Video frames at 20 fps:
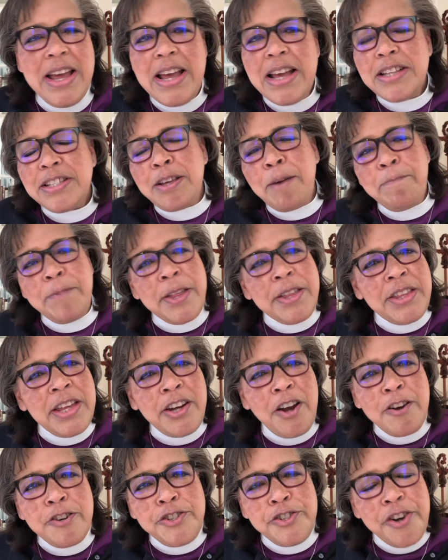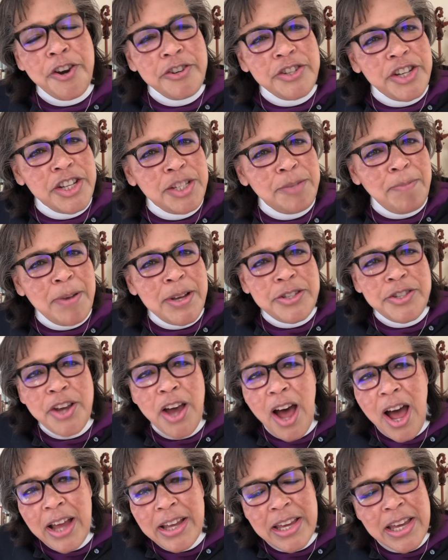something that our church has been
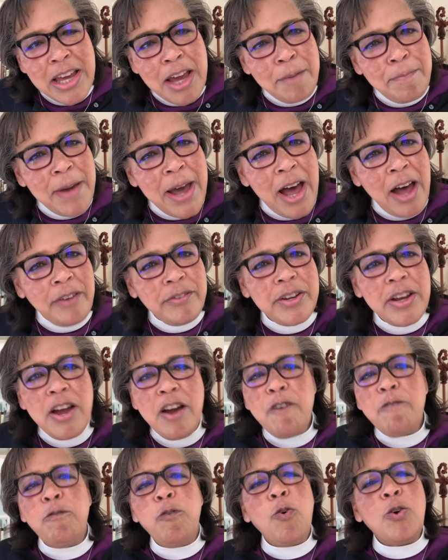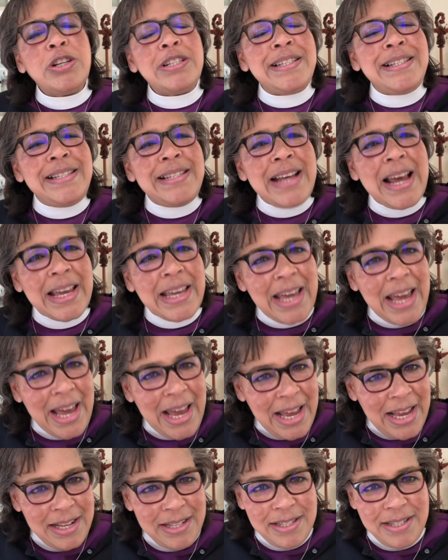talking about for
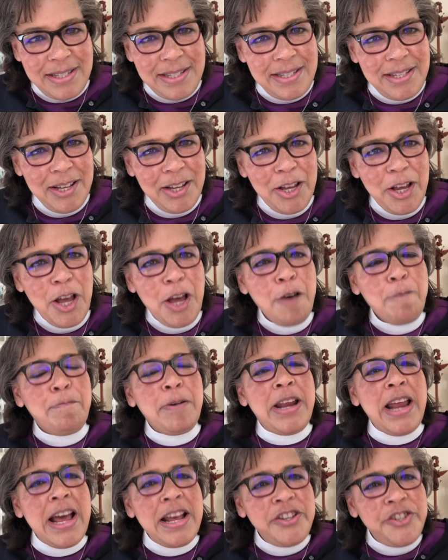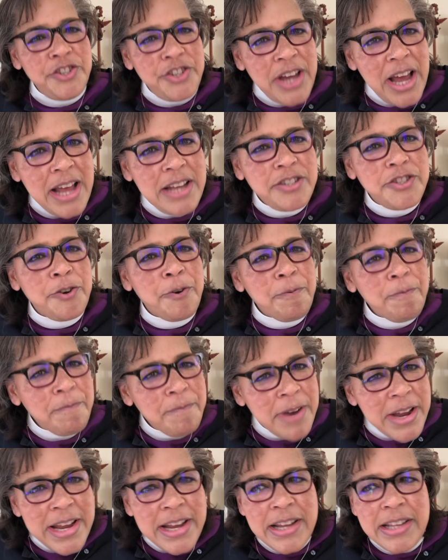decades, but has yet to
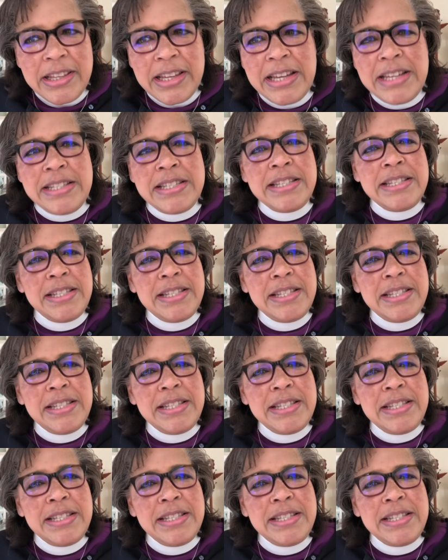really